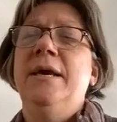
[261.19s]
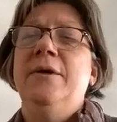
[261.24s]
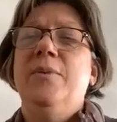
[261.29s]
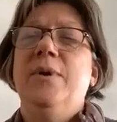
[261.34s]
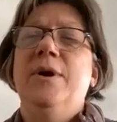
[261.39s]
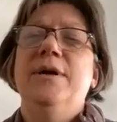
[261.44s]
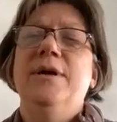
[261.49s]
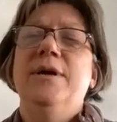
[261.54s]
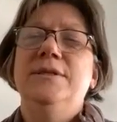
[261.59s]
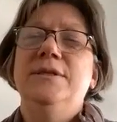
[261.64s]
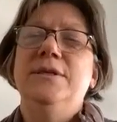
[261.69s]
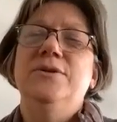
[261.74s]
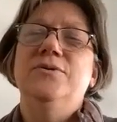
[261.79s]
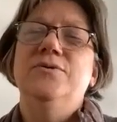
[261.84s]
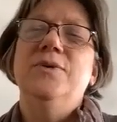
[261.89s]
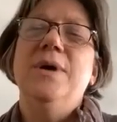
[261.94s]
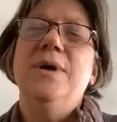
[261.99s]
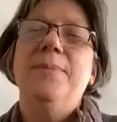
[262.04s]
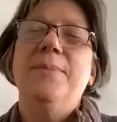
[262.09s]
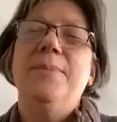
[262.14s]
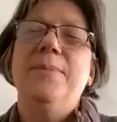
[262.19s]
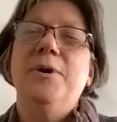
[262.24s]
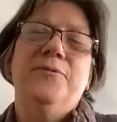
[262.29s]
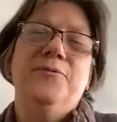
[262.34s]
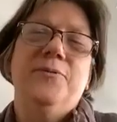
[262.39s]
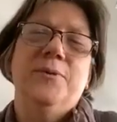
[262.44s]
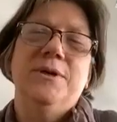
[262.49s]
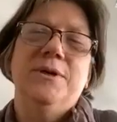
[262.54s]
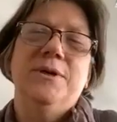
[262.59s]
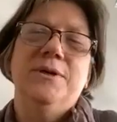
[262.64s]
whereas in
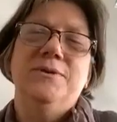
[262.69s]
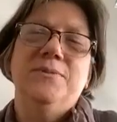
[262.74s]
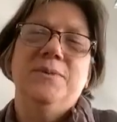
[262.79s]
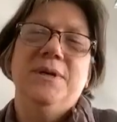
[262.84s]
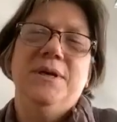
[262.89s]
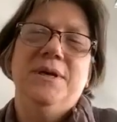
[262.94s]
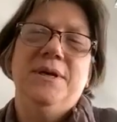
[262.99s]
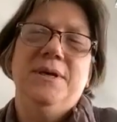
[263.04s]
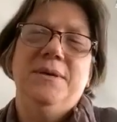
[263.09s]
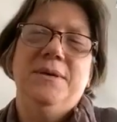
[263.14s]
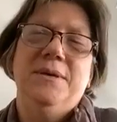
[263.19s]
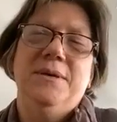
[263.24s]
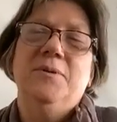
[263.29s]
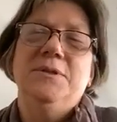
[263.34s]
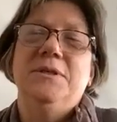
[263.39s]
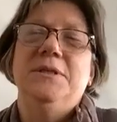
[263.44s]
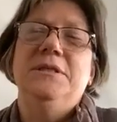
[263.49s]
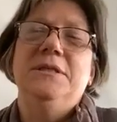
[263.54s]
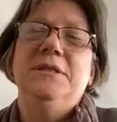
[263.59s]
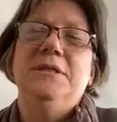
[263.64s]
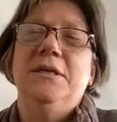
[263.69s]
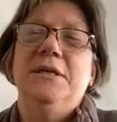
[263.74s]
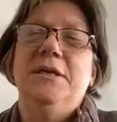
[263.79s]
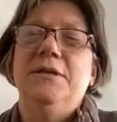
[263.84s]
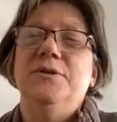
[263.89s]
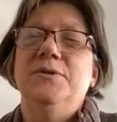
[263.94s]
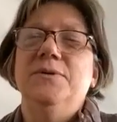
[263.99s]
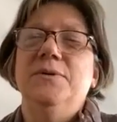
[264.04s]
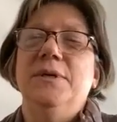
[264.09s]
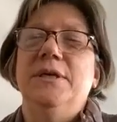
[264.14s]
tropical forests, we mostly study
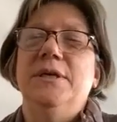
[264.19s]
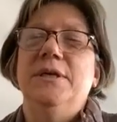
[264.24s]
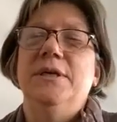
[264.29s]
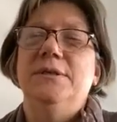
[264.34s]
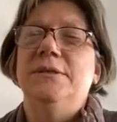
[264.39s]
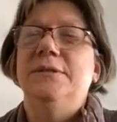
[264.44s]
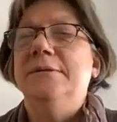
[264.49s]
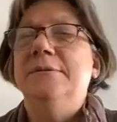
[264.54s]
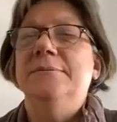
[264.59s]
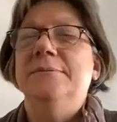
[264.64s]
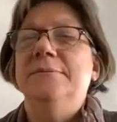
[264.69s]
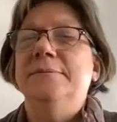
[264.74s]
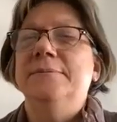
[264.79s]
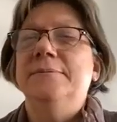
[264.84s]
the trees.